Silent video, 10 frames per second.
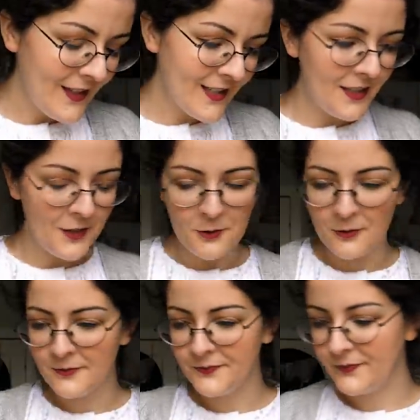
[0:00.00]
That's kind of cool.
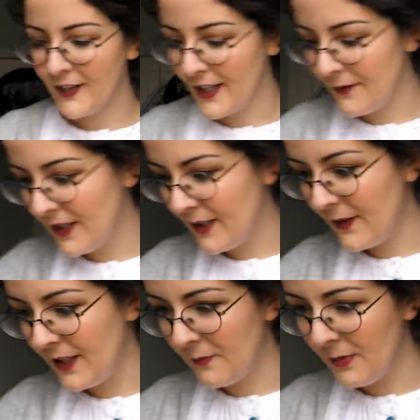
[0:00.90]
Kind of
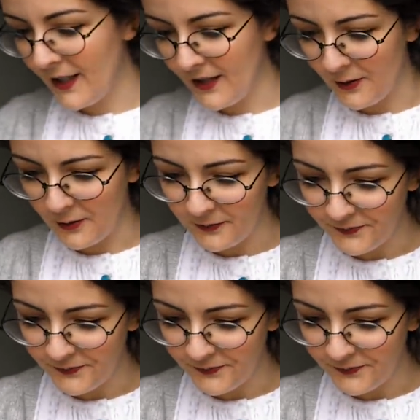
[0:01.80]
inconvenient, but kind of cool.